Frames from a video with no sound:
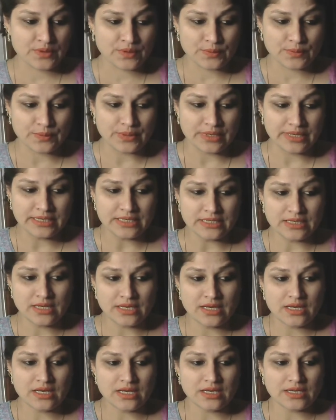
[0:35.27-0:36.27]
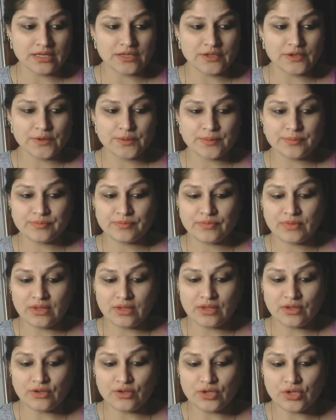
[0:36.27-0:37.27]
right um,
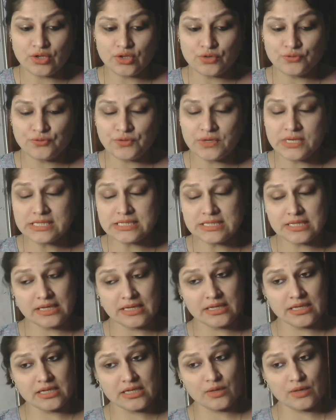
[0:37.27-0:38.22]
the first thing that